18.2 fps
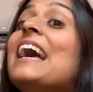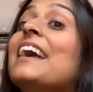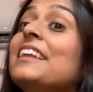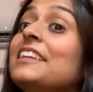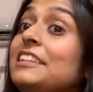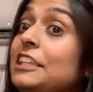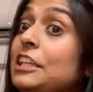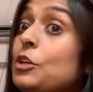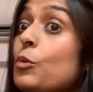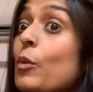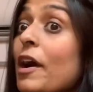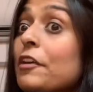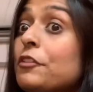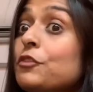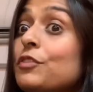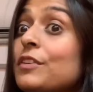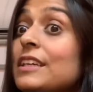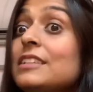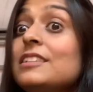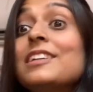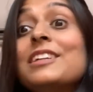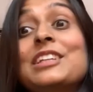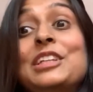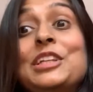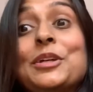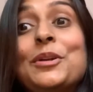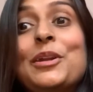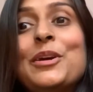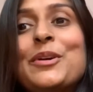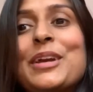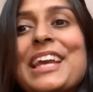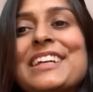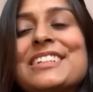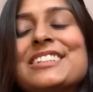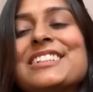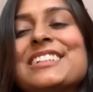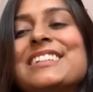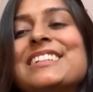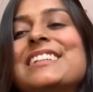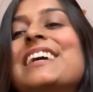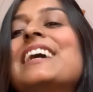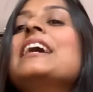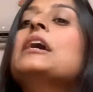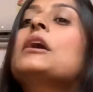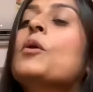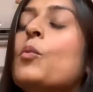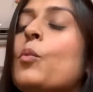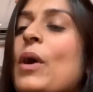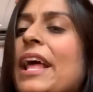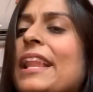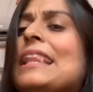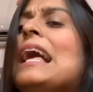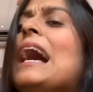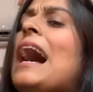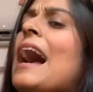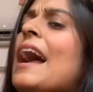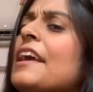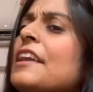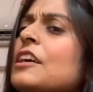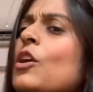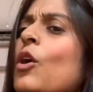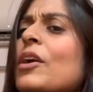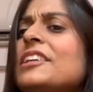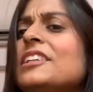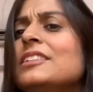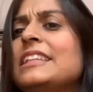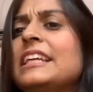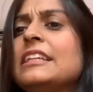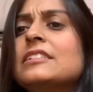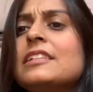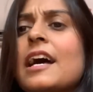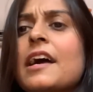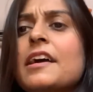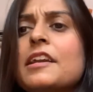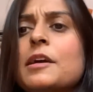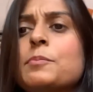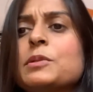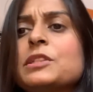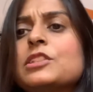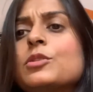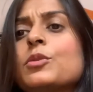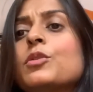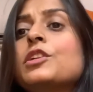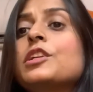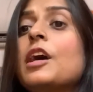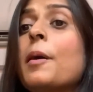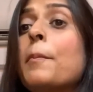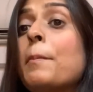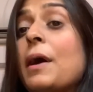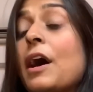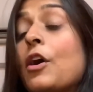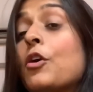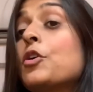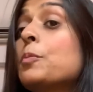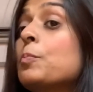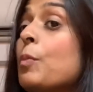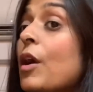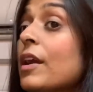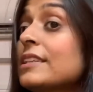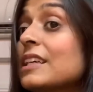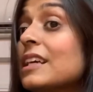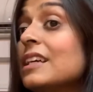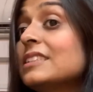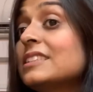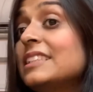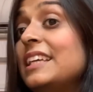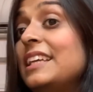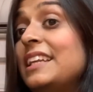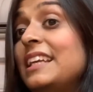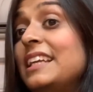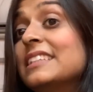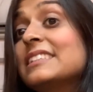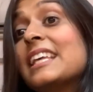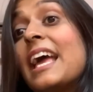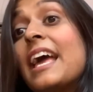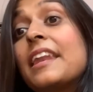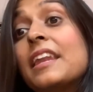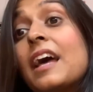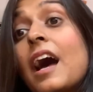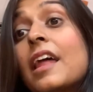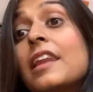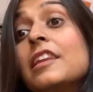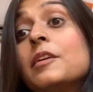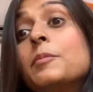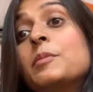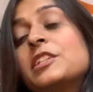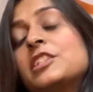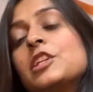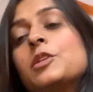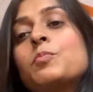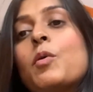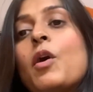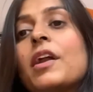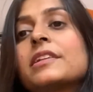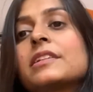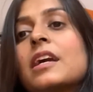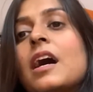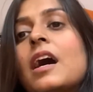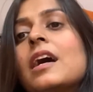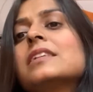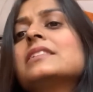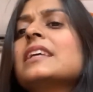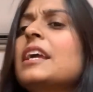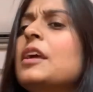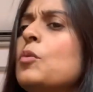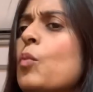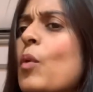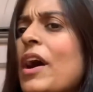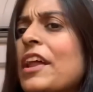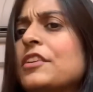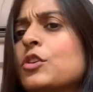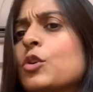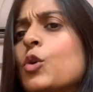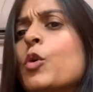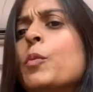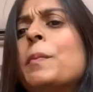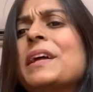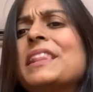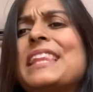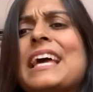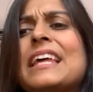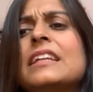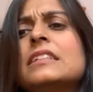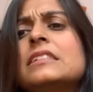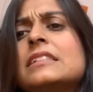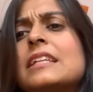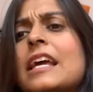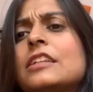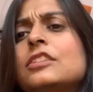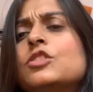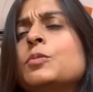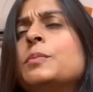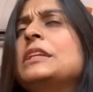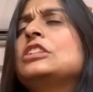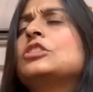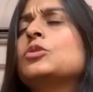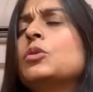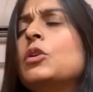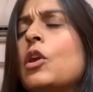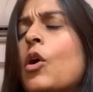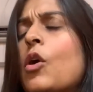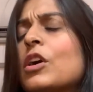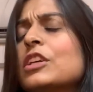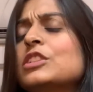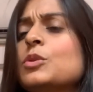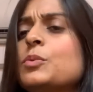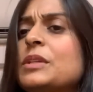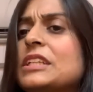New outfit, new location. Well, I recorded the entire episode about podcast series and unlimited podcasts in one go, but then it tended to be too long, so we